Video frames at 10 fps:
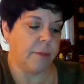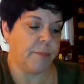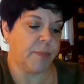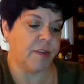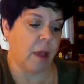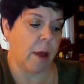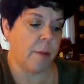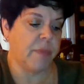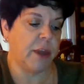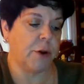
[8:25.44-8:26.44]

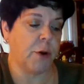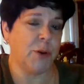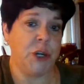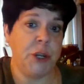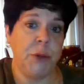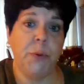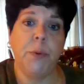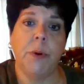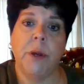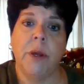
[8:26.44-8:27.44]
some that are new.
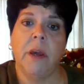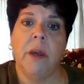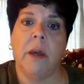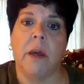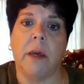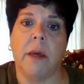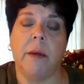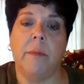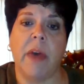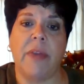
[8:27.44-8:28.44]

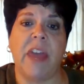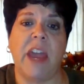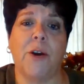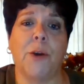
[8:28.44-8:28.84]
They are